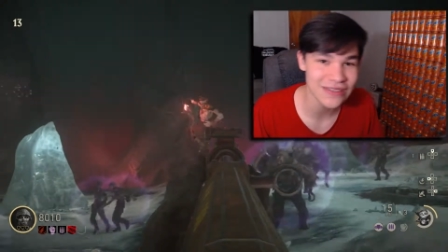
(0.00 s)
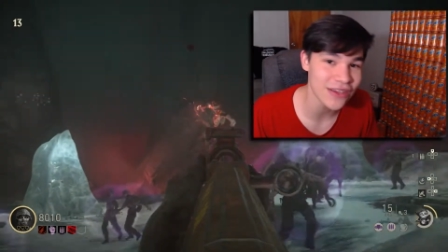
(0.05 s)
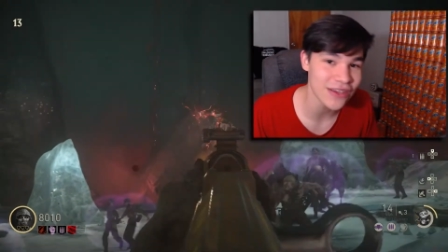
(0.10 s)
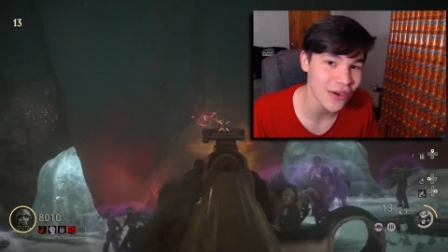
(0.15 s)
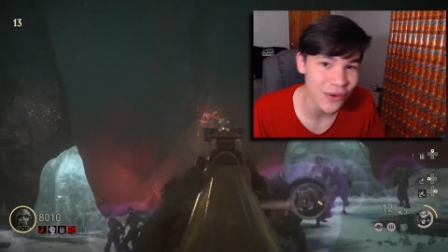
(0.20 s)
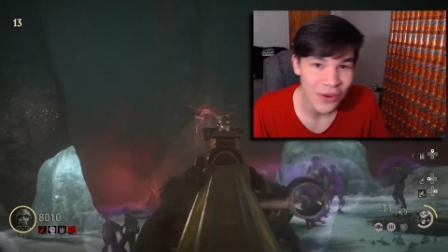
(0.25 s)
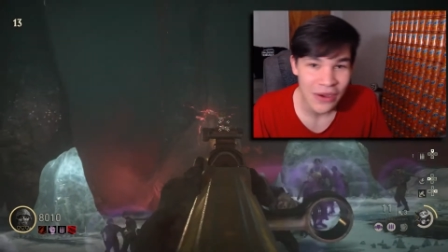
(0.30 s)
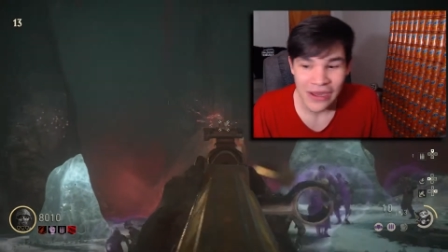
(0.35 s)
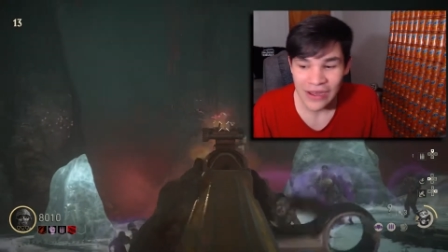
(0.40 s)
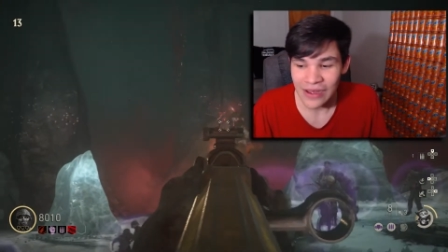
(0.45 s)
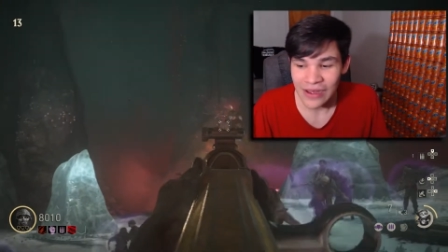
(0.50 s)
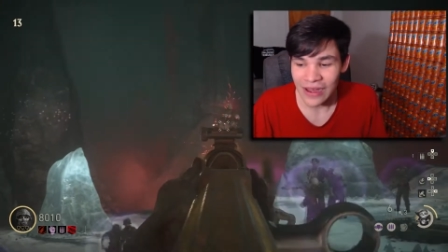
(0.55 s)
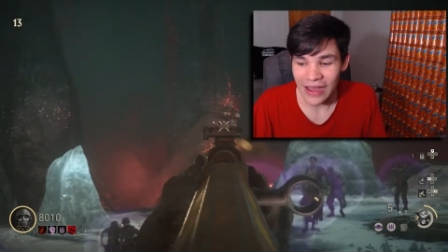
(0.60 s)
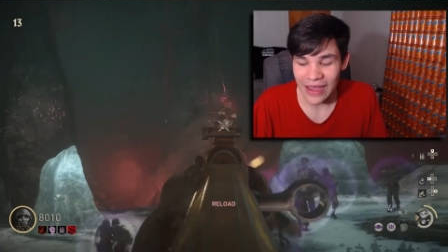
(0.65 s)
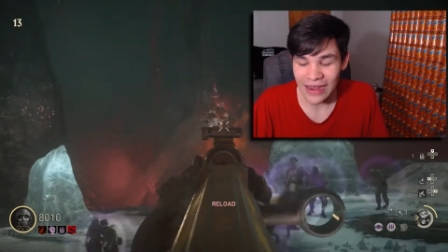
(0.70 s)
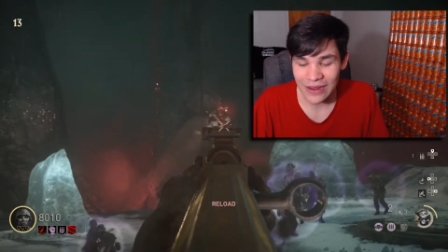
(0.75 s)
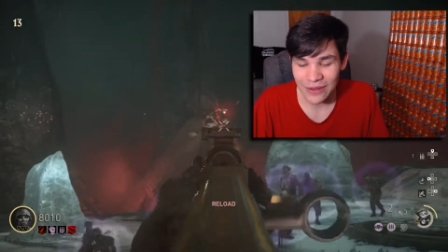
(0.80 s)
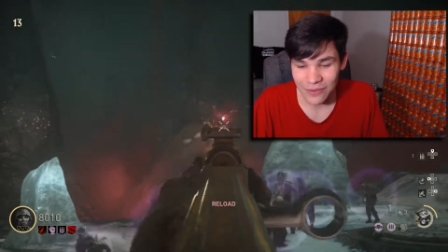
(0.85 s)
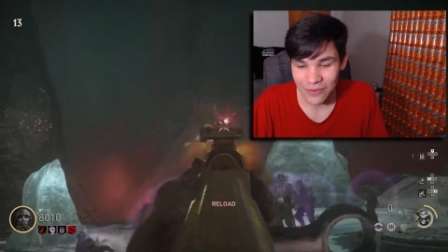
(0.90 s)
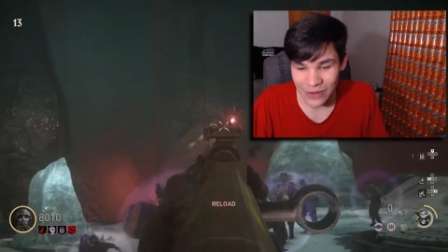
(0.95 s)
So
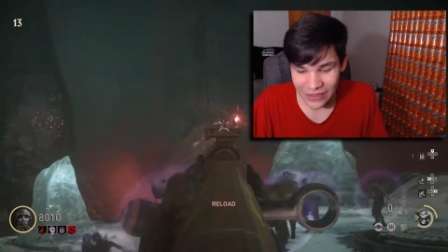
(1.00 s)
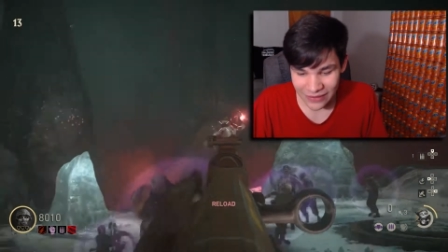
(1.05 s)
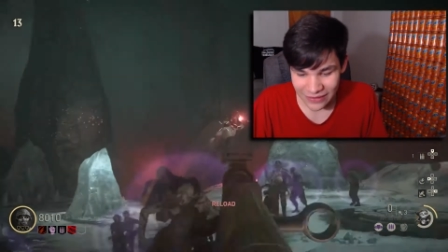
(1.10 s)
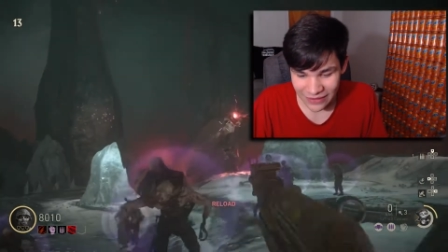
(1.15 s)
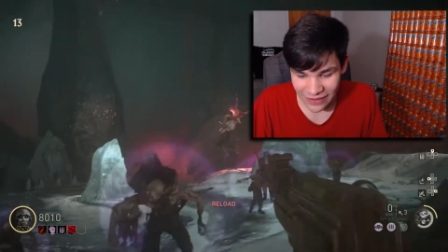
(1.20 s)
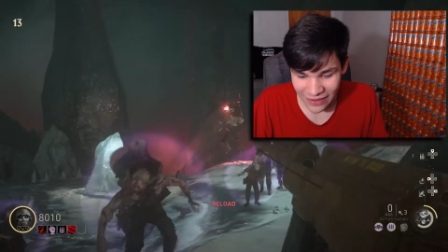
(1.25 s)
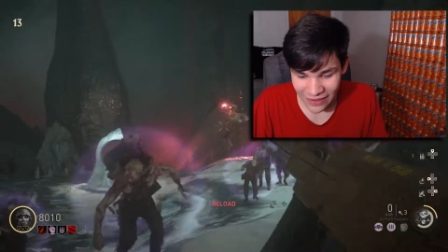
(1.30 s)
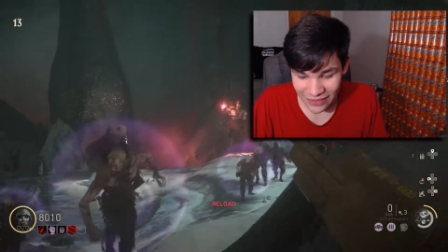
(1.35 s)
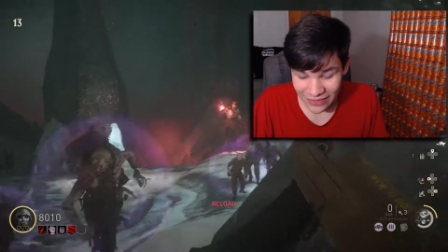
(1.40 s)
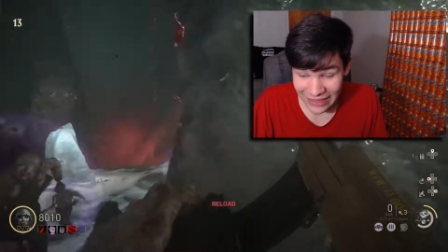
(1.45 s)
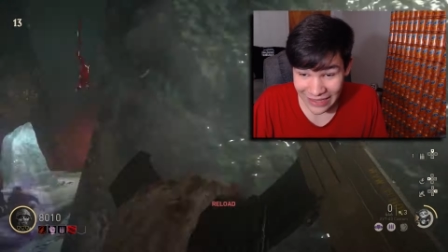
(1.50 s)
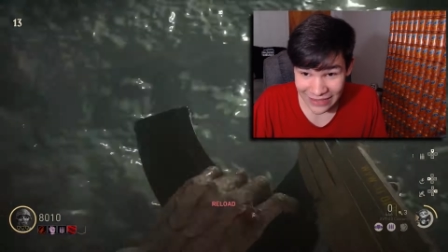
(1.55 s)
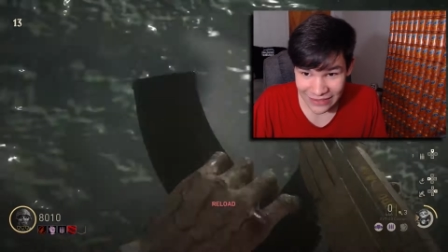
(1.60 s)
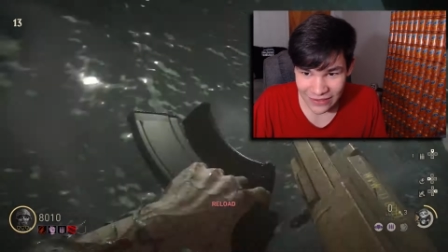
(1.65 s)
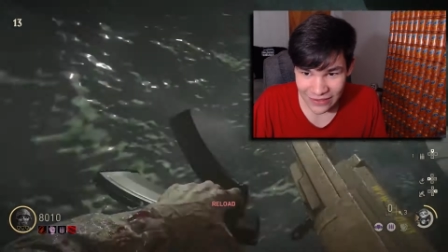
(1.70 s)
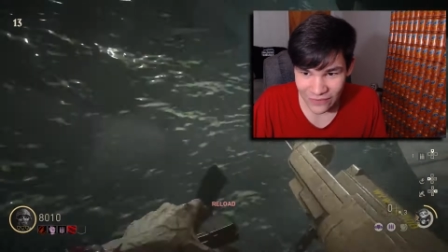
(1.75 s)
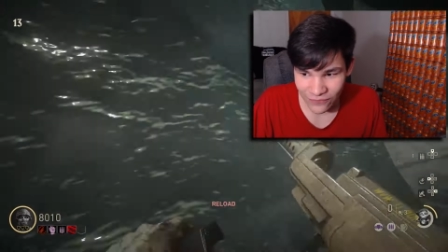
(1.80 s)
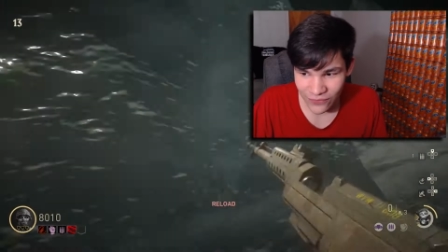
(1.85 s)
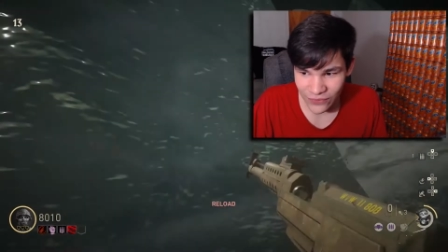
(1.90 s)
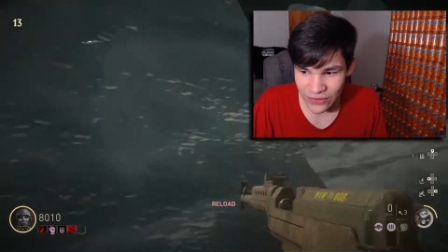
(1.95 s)
anyways,
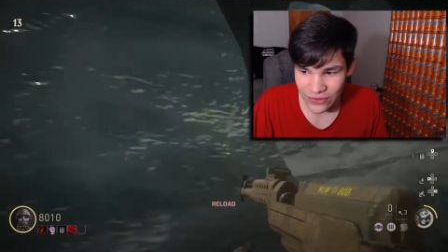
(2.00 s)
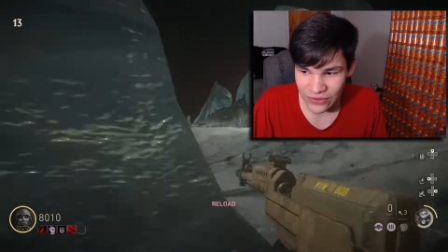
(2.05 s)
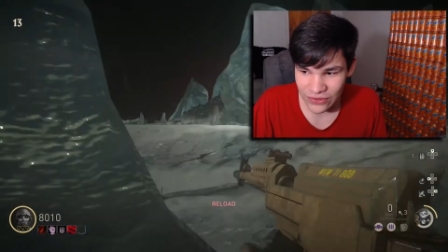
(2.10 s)
that's it for